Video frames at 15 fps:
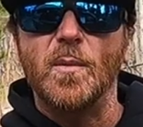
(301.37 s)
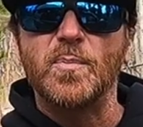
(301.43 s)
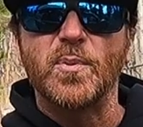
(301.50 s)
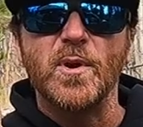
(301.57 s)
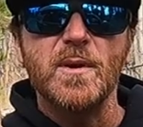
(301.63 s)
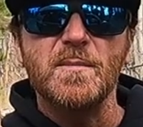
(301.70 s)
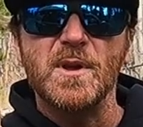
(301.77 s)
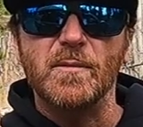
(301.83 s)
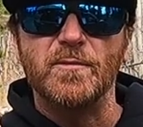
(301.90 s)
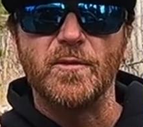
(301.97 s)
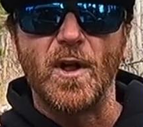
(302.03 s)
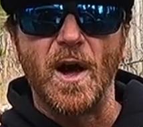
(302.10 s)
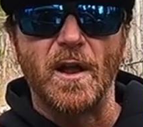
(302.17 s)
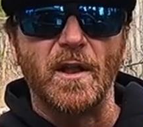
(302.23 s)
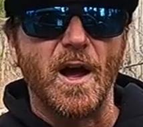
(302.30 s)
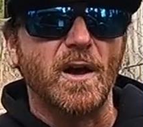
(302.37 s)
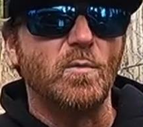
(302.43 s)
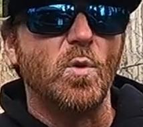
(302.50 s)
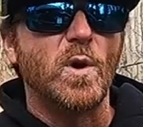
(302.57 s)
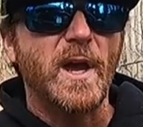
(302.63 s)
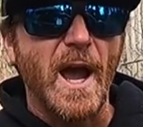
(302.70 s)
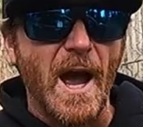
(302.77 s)
A premium fly line
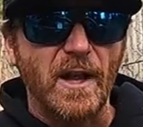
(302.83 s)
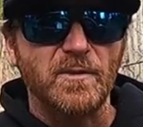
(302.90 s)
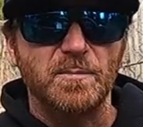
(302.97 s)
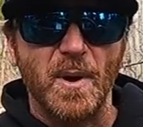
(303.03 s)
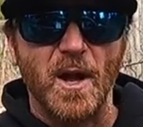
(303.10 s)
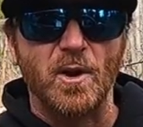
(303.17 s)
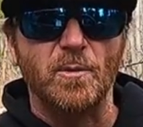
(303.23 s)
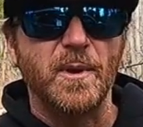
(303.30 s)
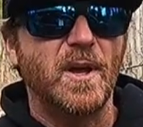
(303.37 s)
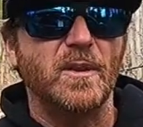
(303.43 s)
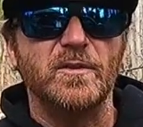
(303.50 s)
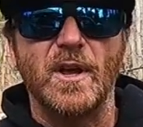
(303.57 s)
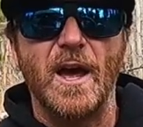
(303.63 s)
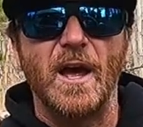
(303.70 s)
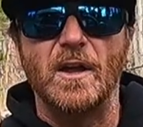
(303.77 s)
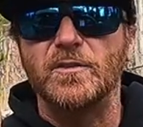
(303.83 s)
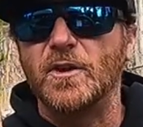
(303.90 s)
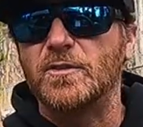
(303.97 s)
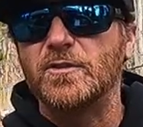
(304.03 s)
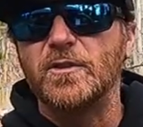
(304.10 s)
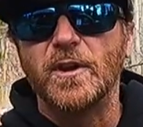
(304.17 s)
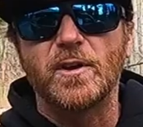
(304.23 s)
will cast better because it has a
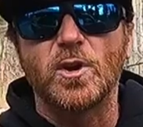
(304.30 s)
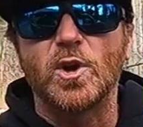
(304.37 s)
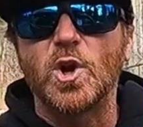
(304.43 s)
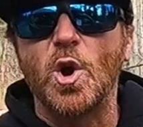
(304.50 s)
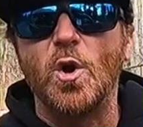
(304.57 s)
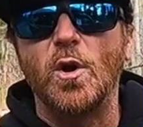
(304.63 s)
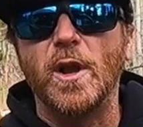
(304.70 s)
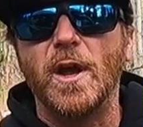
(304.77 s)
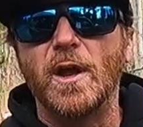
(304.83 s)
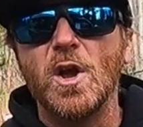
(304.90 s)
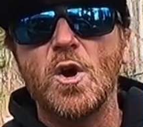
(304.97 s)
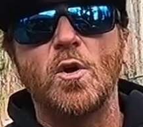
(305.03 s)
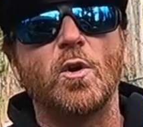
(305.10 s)
slicker coating